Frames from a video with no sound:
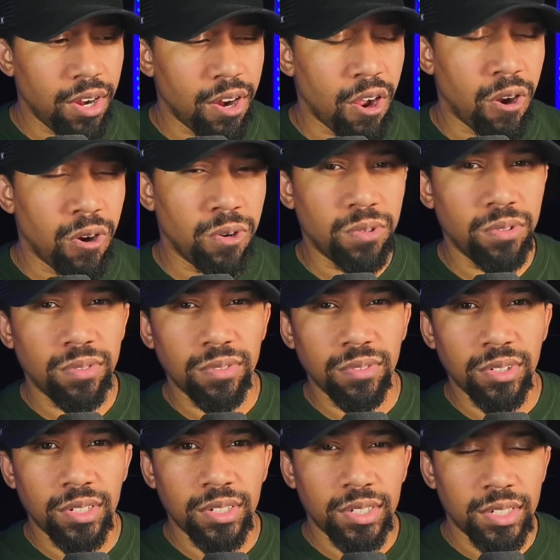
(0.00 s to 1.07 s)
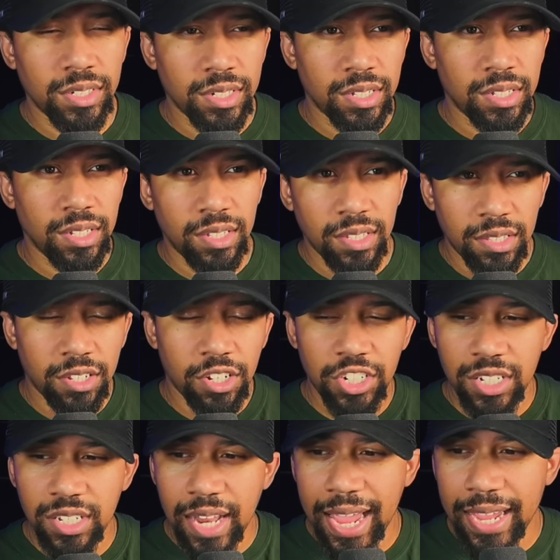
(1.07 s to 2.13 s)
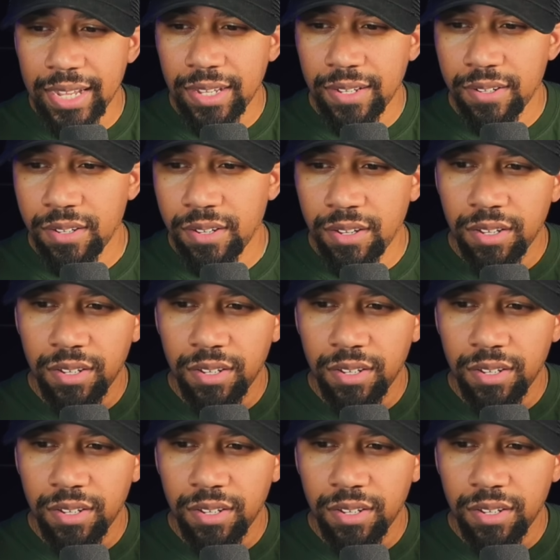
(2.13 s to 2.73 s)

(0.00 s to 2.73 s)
you know, they're just like